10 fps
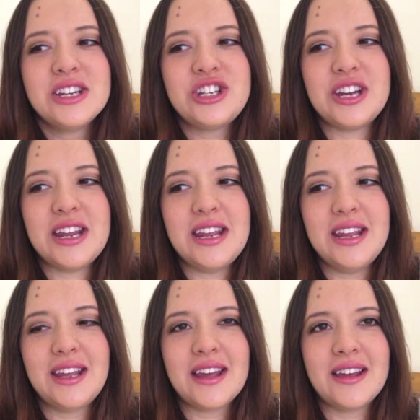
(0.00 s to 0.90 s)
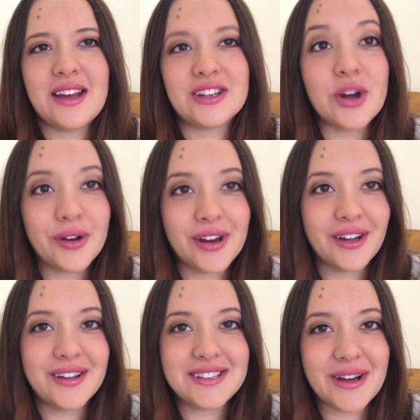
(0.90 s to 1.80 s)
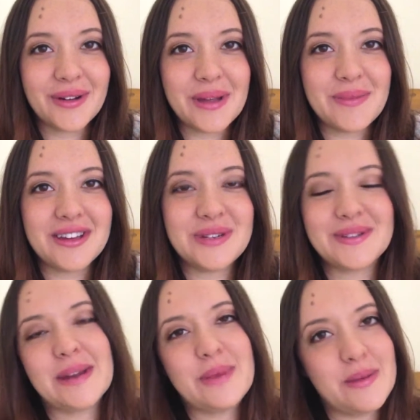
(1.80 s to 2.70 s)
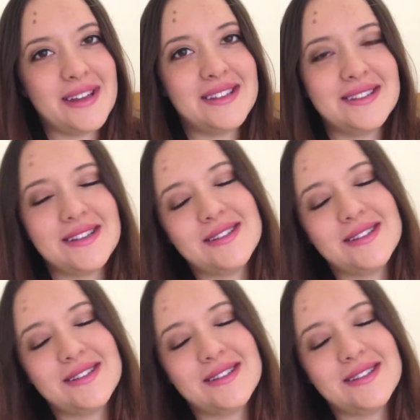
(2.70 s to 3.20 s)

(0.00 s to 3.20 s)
I told her to go tell him that she was going to be a big sister.